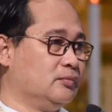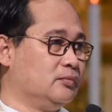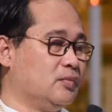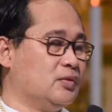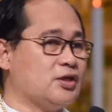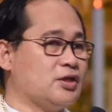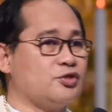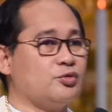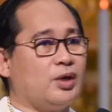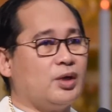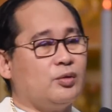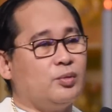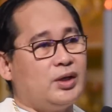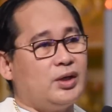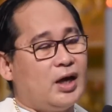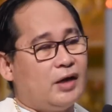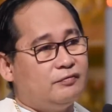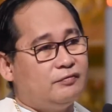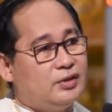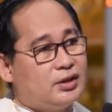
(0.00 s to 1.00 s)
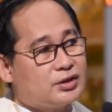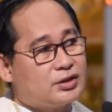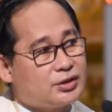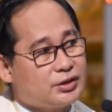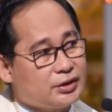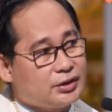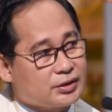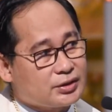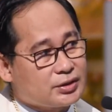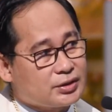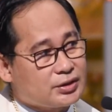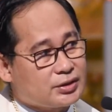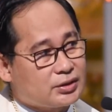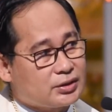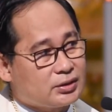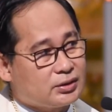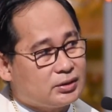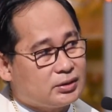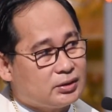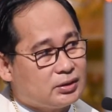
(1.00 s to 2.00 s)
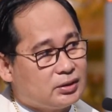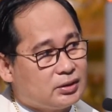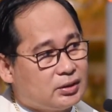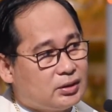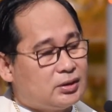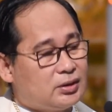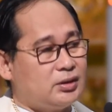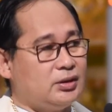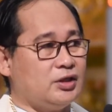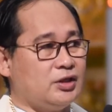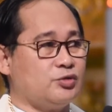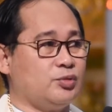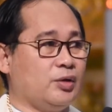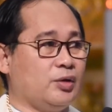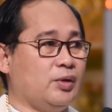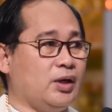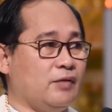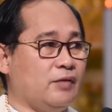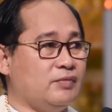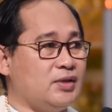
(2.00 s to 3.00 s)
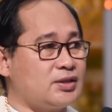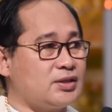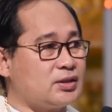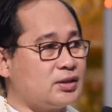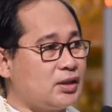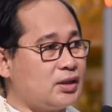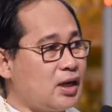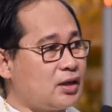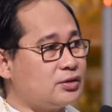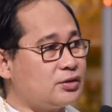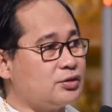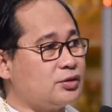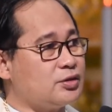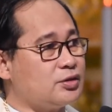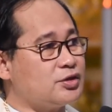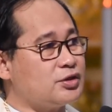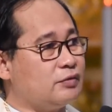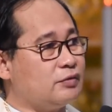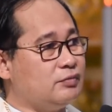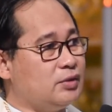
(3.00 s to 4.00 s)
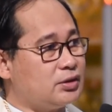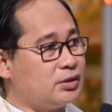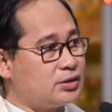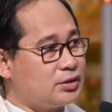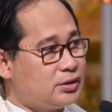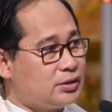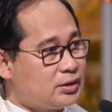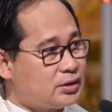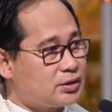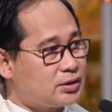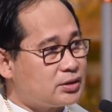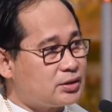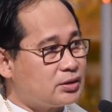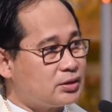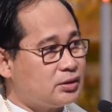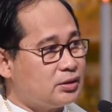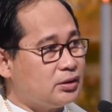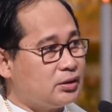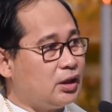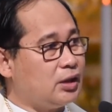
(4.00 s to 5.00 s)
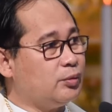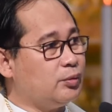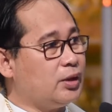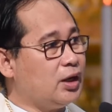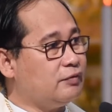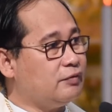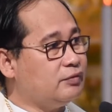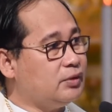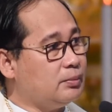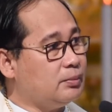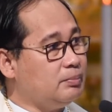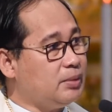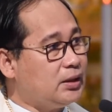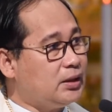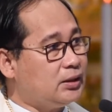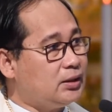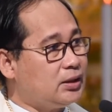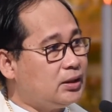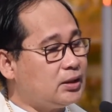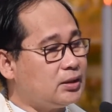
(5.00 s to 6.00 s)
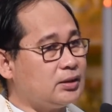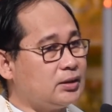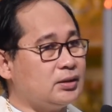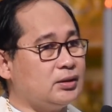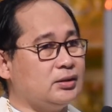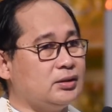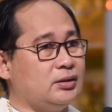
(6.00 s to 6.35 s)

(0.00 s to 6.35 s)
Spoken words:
That's why we have the church. That's why we have the structures of the church, and we have the building,